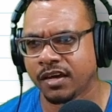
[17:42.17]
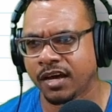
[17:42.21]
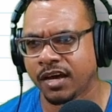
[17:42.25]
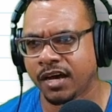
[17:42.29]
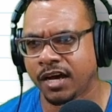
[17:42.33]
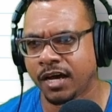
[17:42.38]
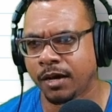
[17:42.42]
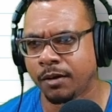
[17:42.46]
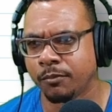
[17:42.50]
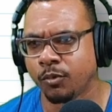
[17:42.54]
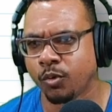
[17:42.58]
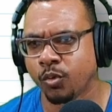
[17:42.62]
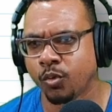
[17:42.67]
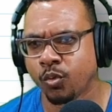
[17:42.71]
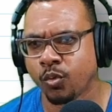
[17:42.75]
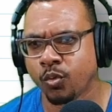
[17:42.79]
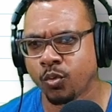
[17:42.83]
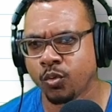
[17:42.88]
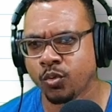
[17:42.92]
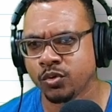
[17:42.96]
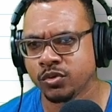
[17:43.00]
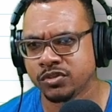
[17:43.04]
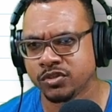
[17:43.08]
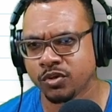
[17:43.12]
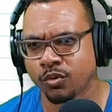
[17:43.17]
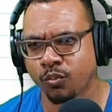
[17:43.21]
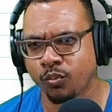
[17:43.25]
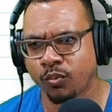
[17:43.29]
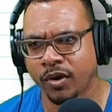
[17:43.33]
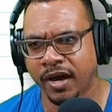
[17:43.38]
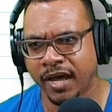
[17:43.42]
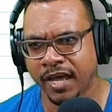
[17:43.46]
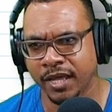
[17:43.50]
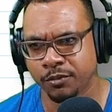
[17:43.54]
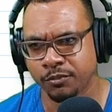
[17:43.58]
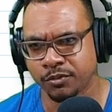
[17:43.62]
o to
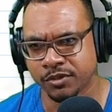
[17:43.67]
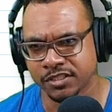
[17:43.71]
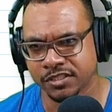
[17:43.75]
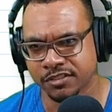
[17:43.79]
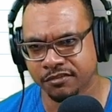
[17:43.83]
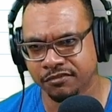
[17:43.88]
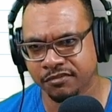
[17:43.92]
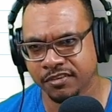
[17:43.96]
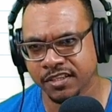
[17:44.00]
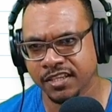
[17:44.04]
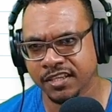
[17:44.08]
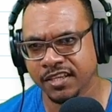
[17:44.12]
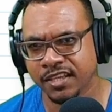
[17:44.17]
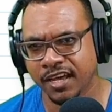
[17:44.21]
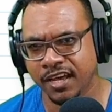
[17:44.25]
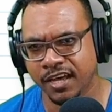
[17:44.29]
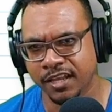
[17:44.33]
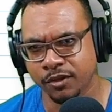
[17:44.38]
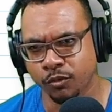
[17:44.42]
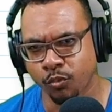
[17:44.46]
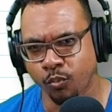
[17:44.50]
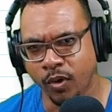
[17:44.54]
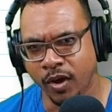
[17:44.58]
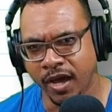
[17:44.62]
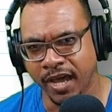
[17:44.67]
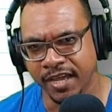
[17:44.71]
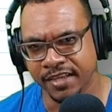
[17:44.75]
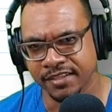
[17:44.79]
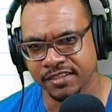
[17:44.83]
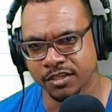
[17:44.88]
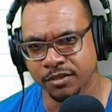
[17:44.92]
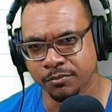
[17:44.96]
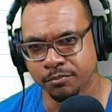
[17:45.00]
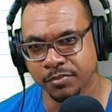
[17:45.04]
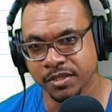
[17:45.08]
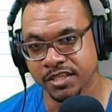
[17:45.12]
y was v, and y
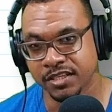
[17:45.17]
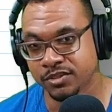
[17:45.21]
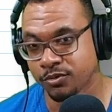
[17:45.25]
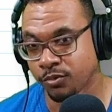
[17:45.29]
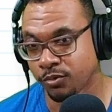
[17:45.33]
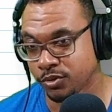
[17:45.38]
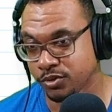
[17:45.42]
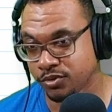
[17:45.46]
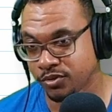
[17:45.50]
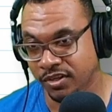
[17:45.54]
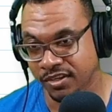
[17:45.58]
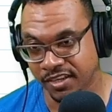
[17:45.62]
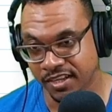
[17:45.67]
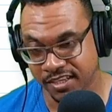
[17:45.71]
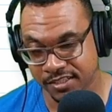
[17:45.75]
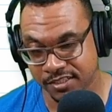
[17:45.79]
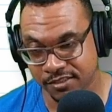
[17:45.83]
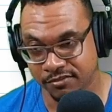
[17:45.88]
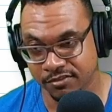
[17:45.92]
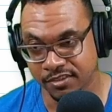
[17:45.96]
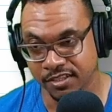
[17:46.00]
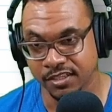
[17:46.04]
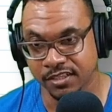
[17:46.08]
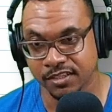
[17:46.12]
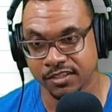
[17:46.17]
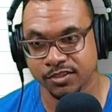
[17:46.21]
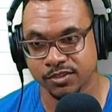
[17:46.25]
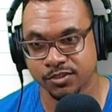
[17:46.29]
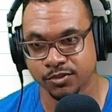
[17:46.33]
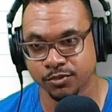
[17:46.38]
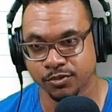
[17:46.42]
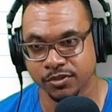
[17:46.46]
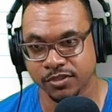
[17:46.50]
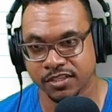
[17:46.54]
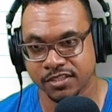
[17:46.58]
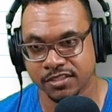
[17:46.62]
to b is also an xv.
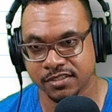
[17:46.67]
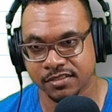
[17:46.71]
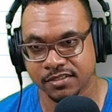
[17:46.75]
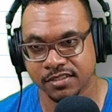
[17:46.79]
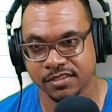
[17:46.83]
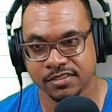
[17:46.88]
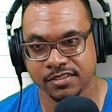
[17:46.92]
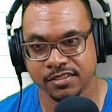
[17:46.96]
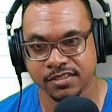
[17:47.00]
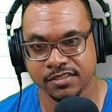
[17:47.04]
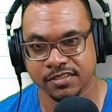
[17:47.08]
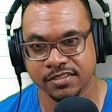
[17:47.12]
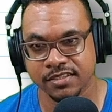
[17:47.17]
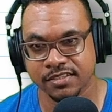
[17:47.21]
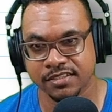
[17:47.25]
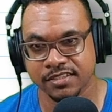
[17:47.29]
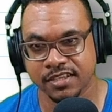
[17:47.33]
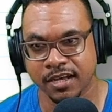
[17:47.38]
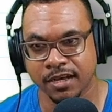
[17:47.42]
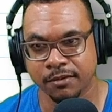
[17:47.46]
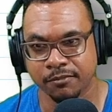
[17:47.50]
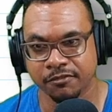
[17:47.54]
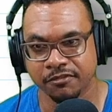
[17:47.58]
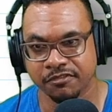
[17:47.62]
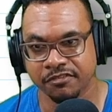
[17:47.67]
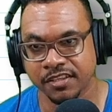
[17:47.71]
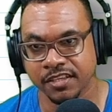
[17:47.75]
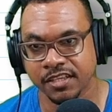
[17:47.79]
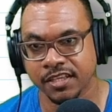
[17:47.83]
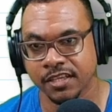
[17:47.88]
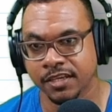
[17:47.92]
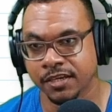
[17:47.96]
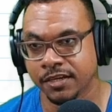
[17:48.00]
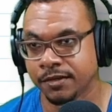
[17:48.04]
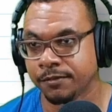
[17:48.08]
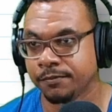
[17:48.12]
So this is this v
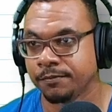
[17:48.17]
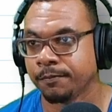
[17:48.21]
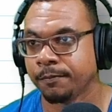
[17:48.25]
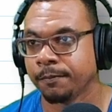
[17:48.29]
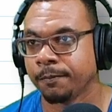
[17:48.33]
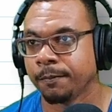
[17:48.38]
here.